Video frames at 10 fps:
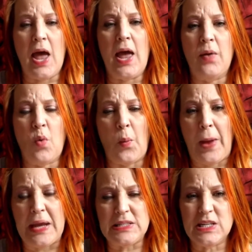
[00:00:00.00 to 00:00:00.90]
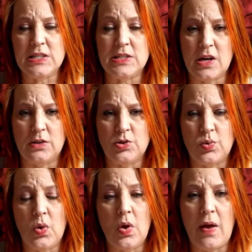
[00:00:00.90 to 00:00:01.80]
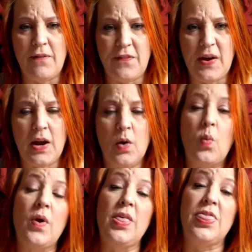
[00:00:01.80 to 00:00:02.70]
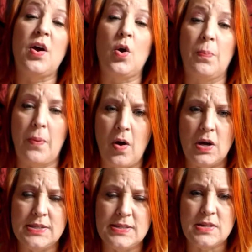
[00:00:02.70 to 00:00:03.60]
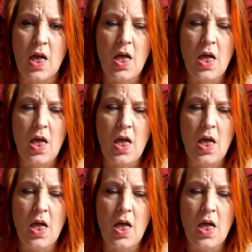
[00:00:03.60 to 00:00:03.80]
a romantic sexual affair with her boss,